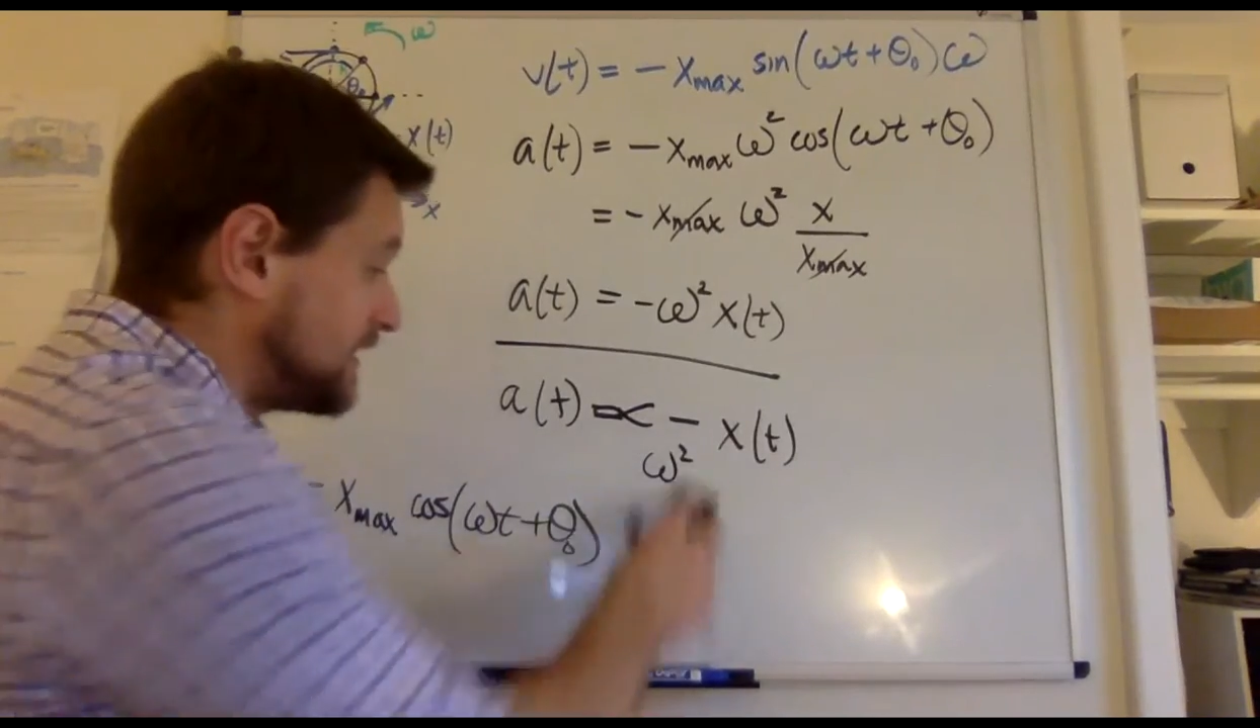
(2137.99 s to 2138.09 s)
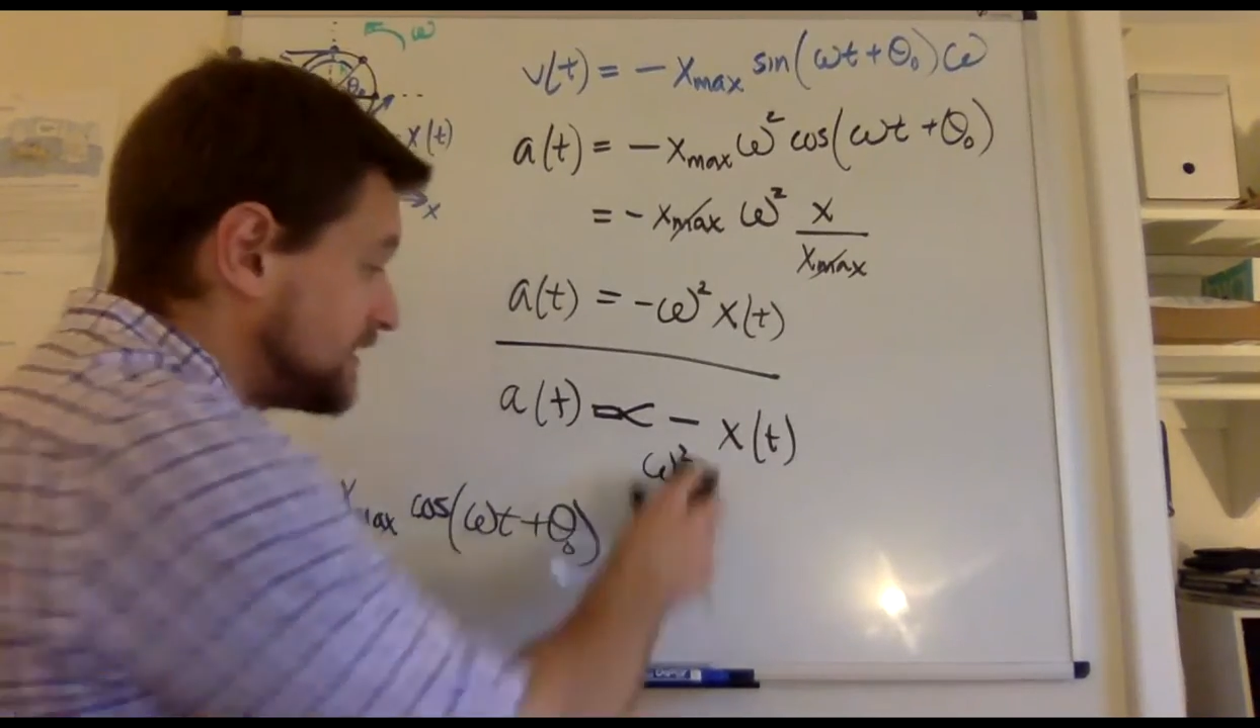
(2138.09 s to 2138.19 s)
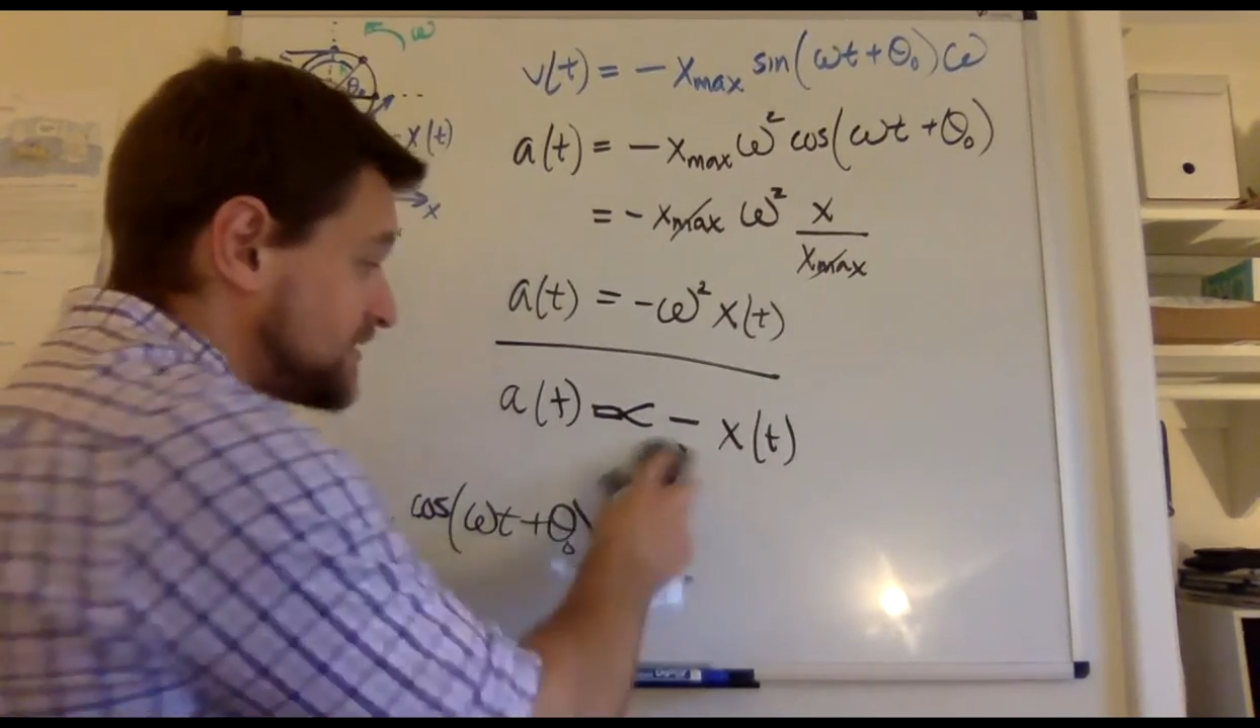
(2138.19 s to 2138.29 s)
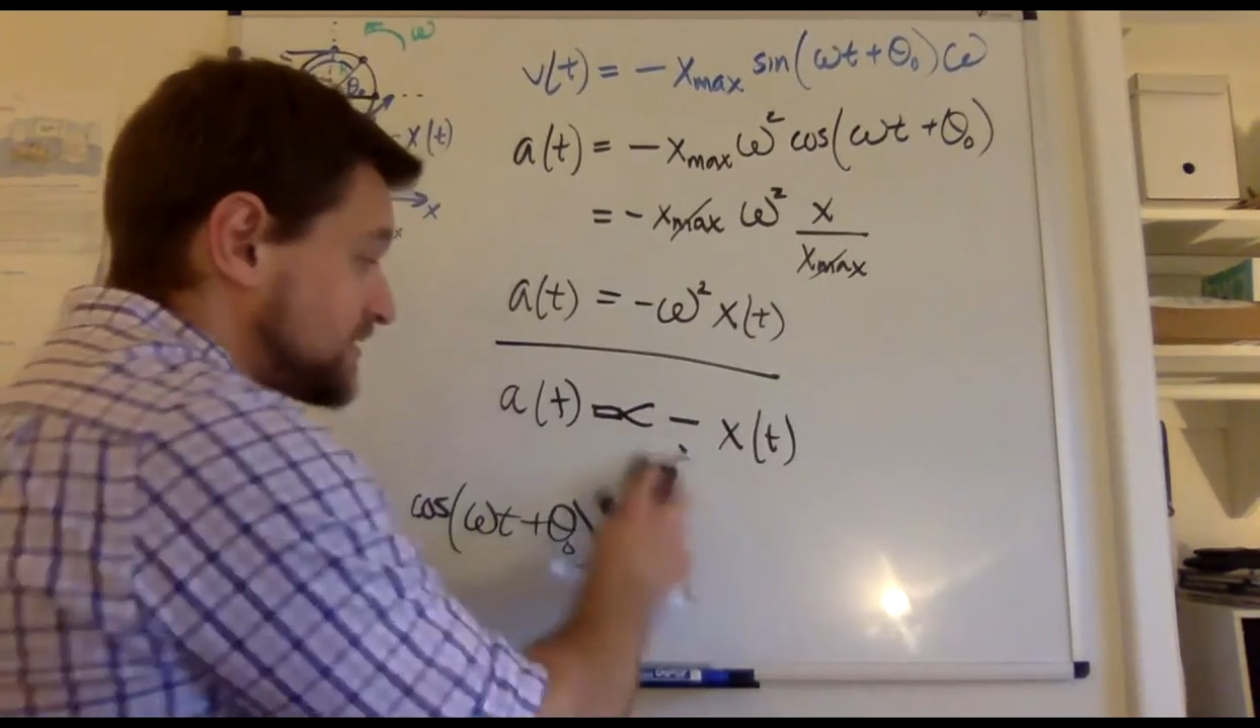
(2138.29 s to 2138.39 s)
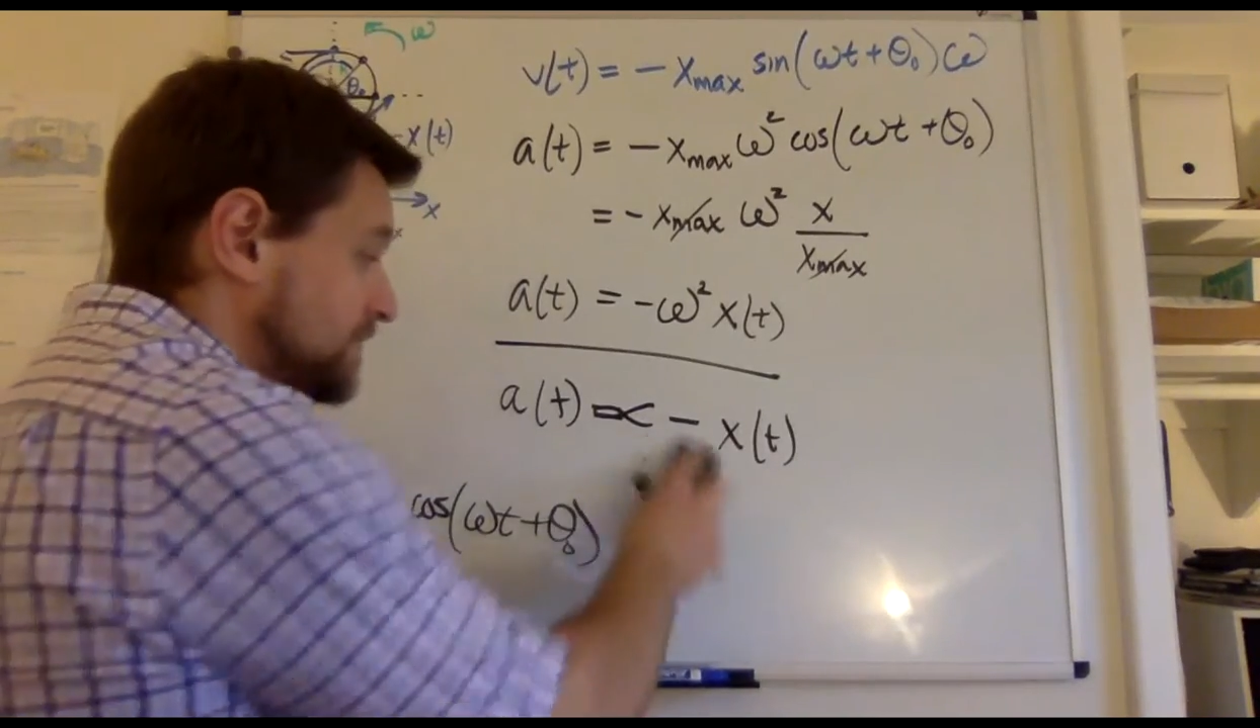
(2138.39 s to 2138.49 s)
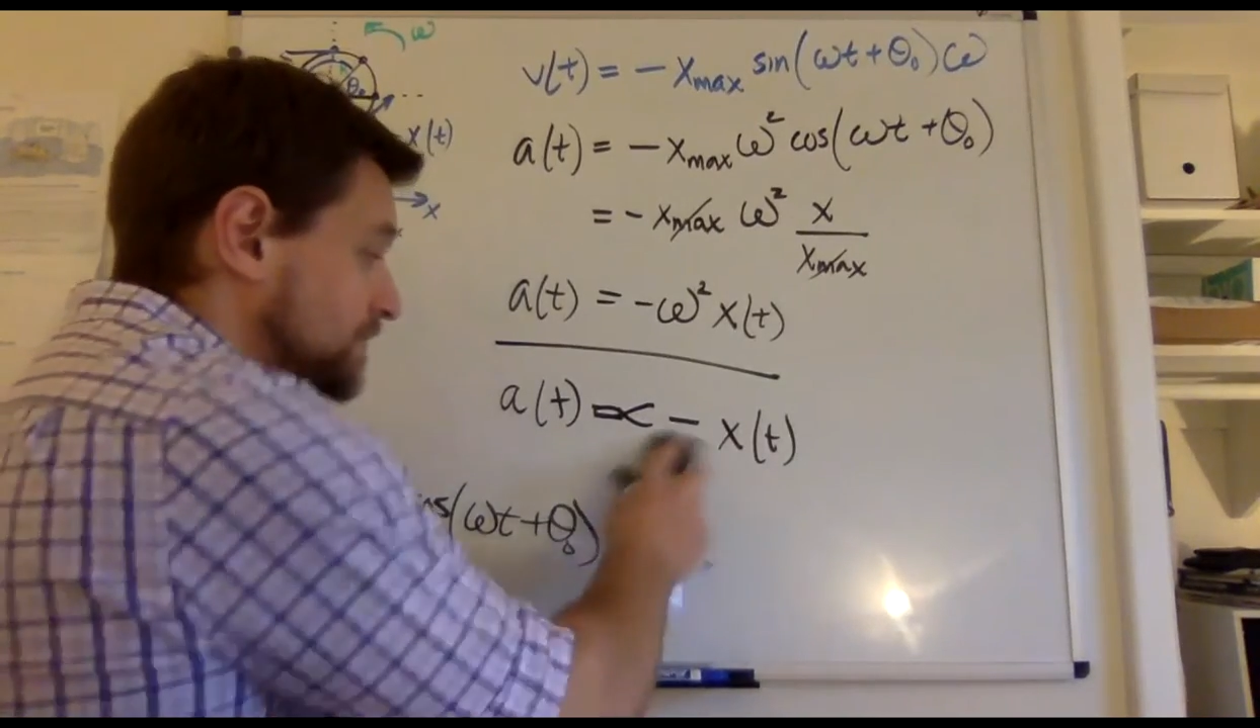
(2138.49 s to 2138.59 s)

is,